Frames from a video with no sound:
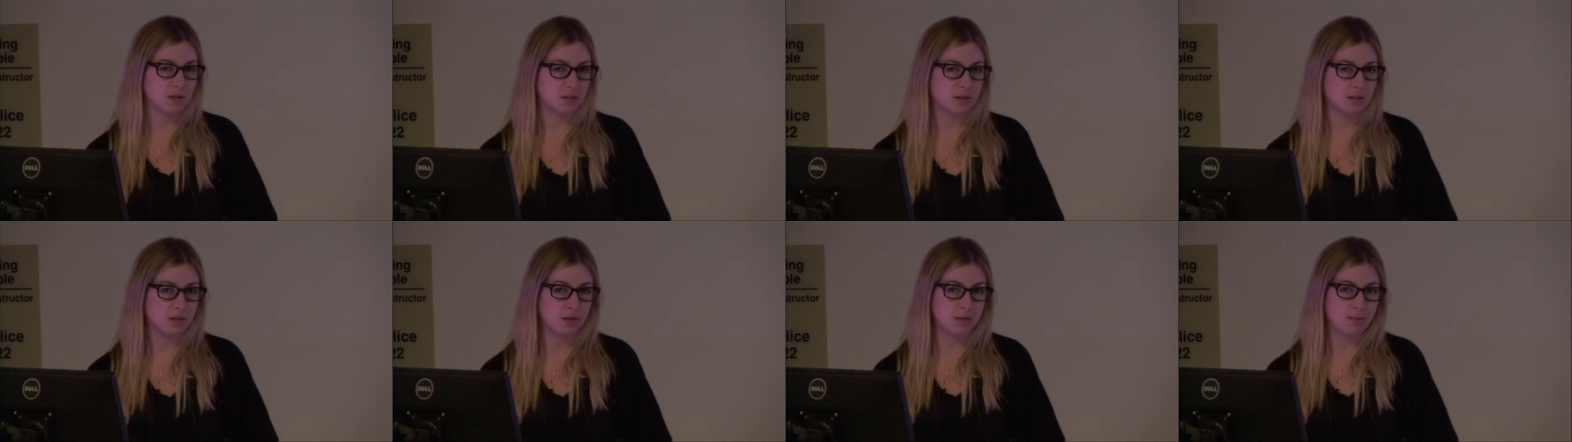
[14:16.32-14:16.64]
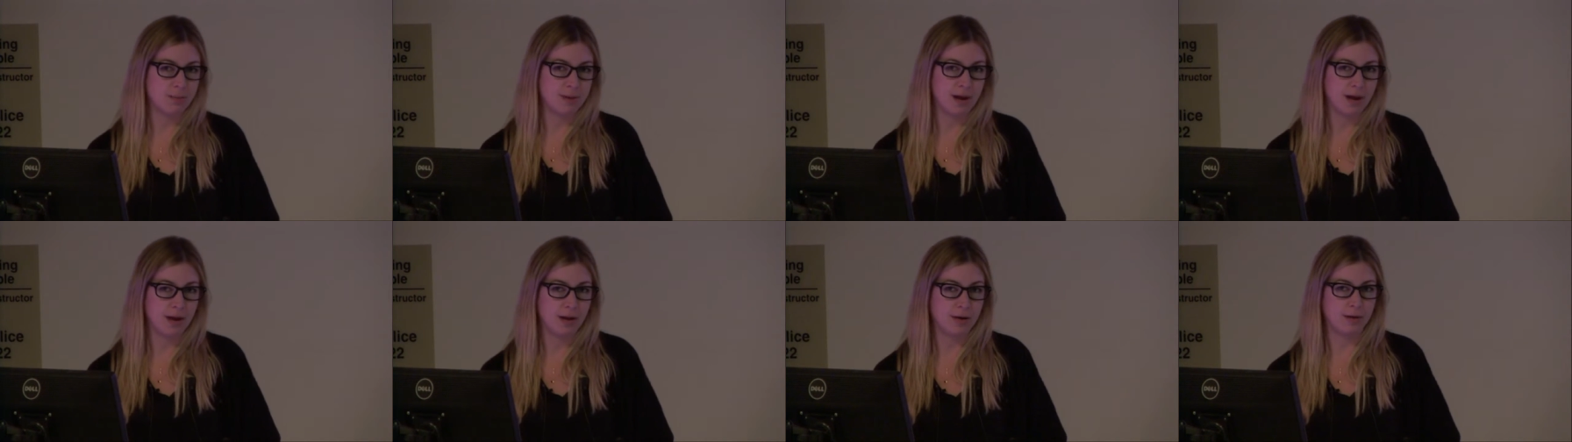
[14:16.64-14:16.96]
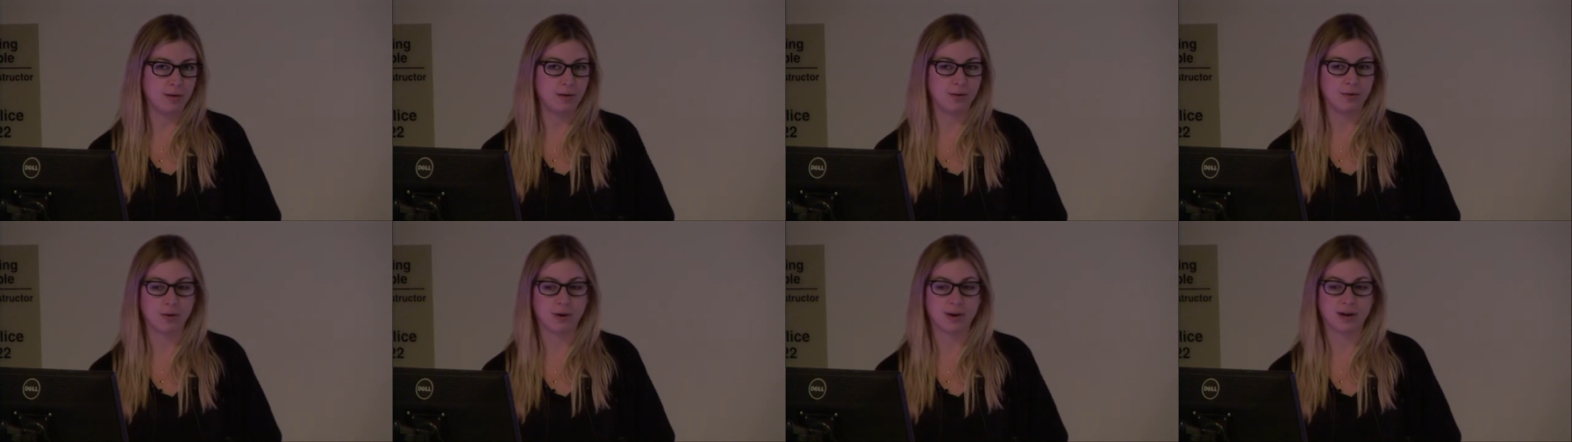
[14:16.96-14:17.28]
a little bit in
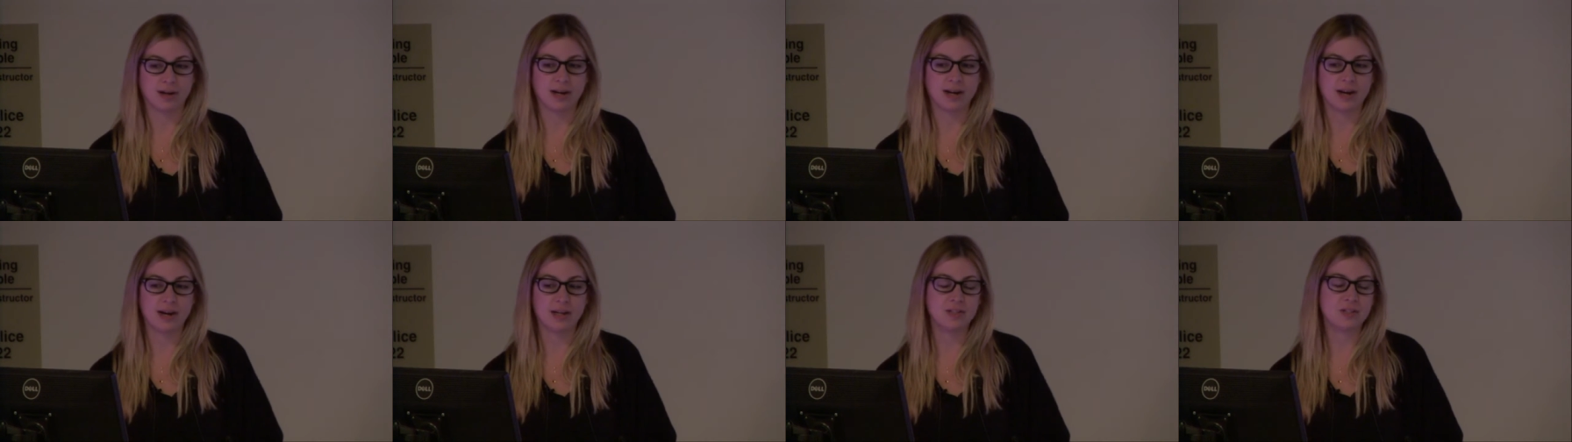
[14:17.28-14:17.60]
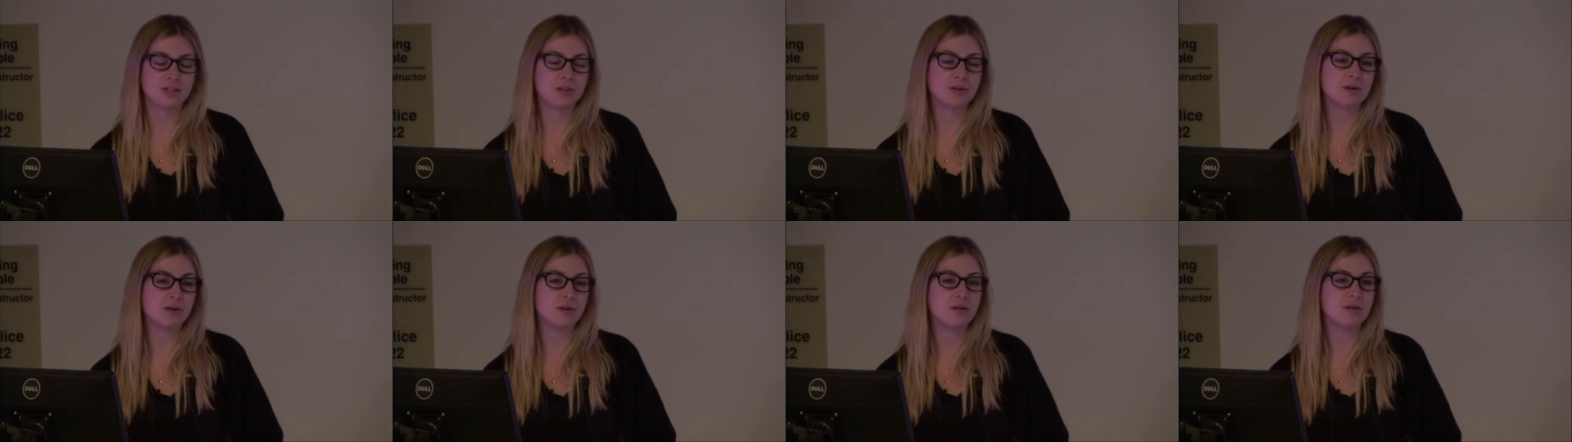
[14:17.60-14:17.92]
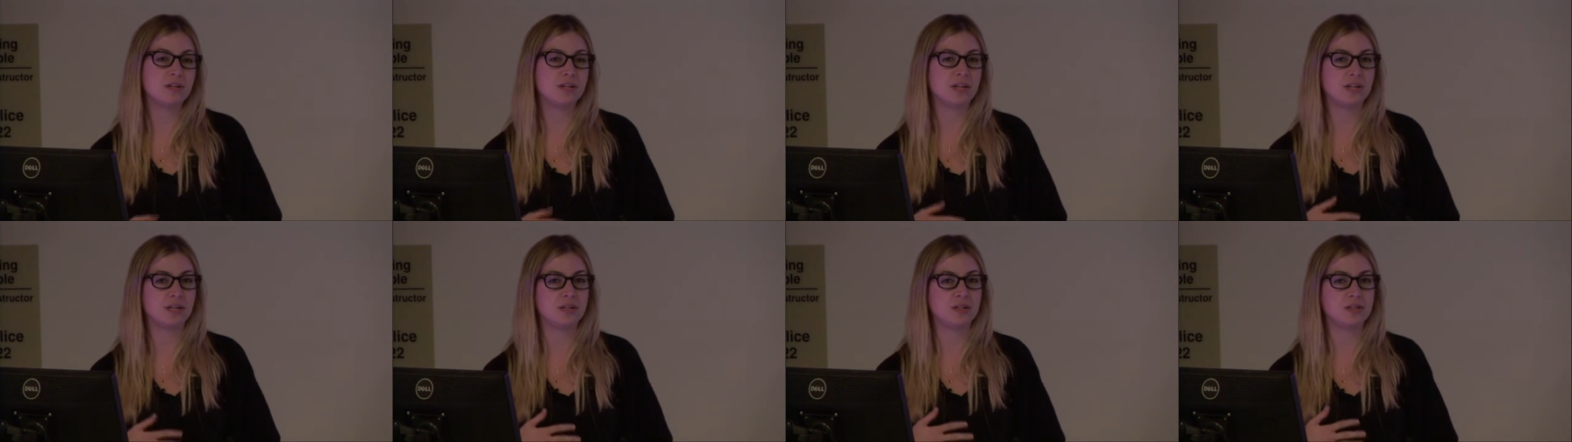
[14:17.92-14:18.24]
New York. It had
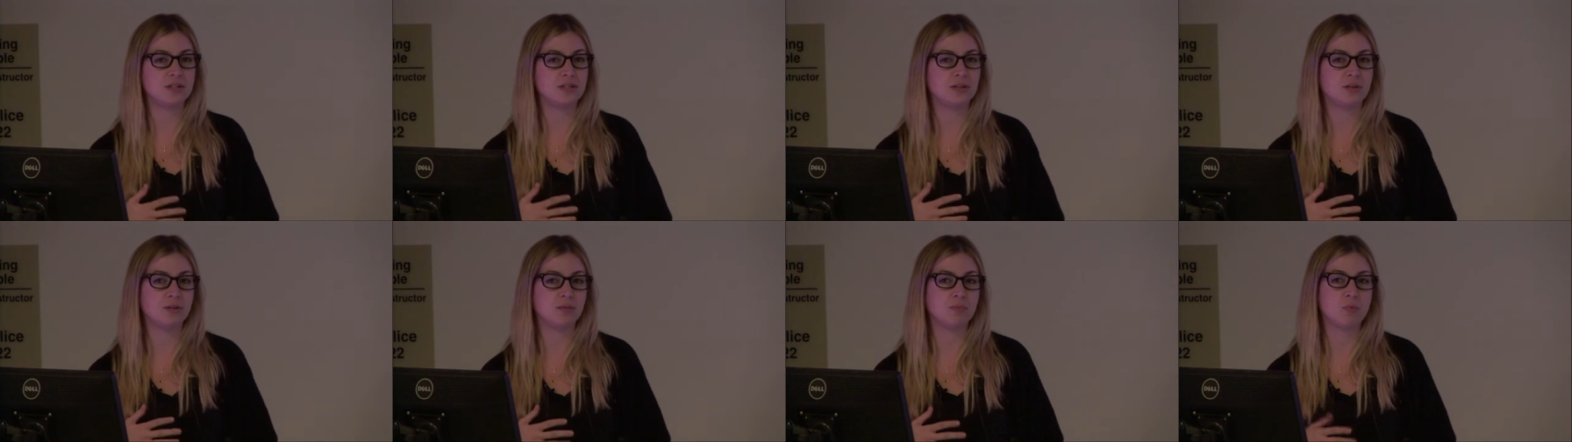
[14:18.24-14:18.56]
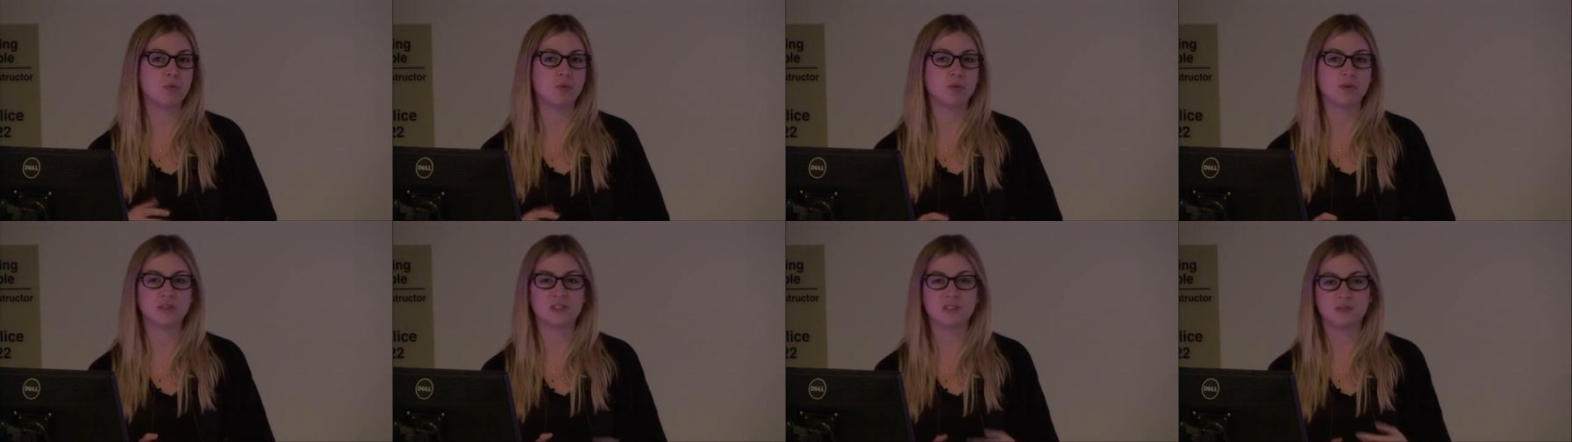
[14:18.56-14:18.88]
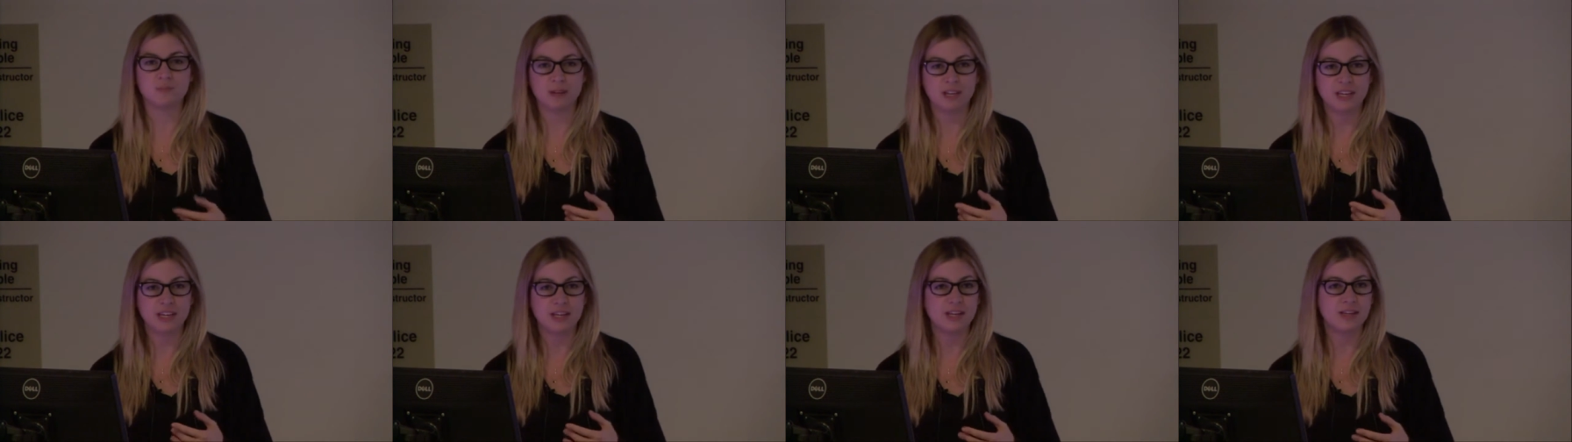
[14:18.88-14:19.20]
turned into more
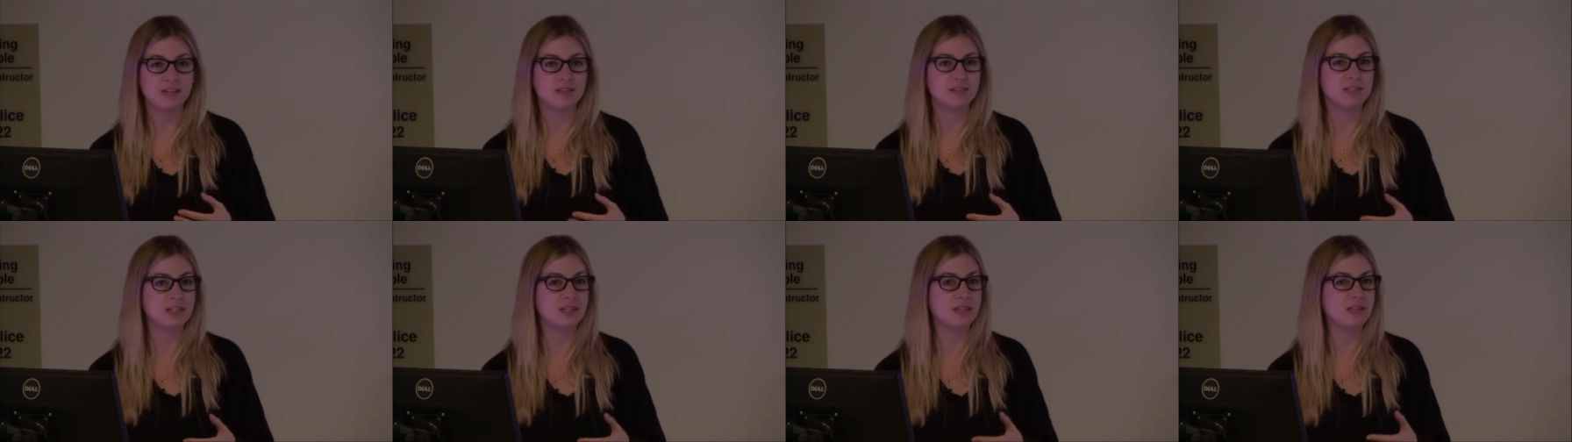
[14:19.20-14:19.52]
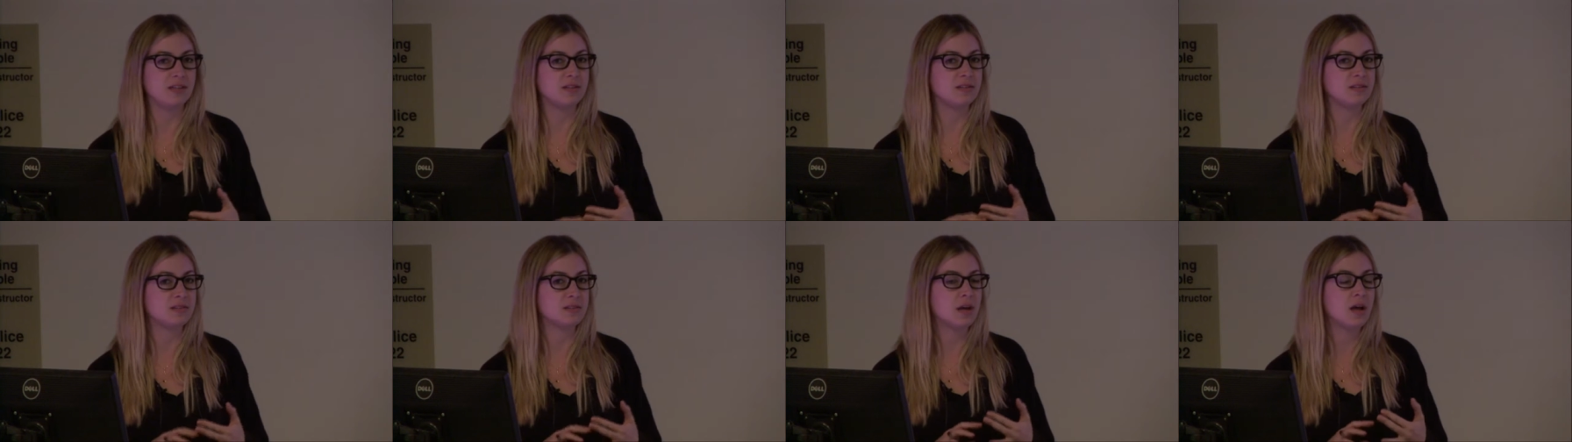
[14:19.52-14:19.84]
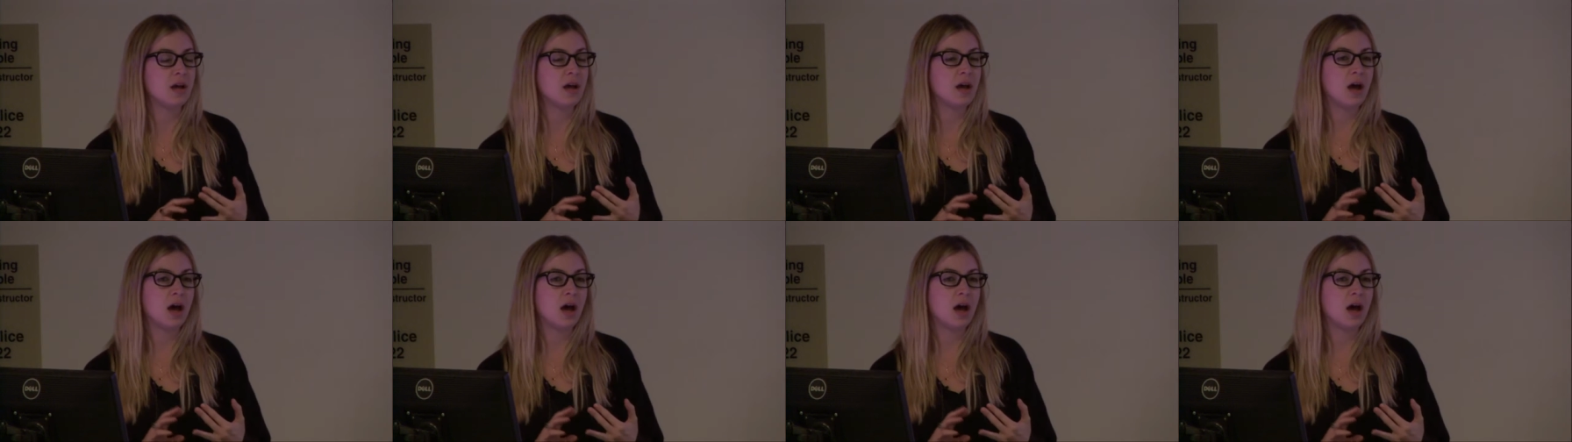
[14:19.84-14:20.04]
speakeasies,